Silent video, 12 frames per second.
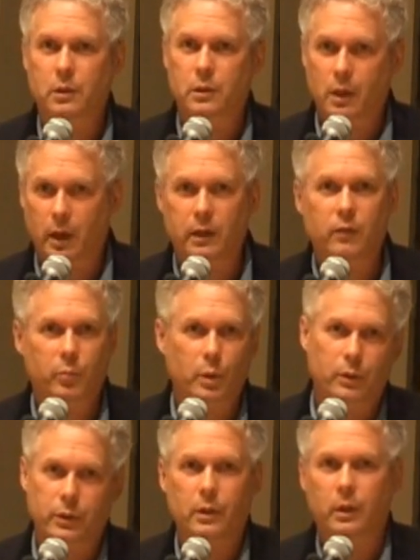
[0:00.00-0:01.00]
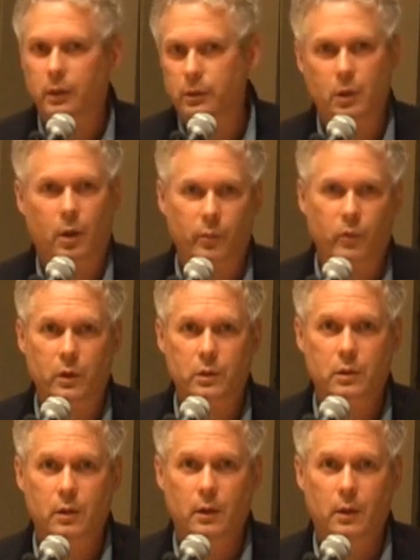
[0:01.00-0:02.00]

It's kind of built in, it's obvious.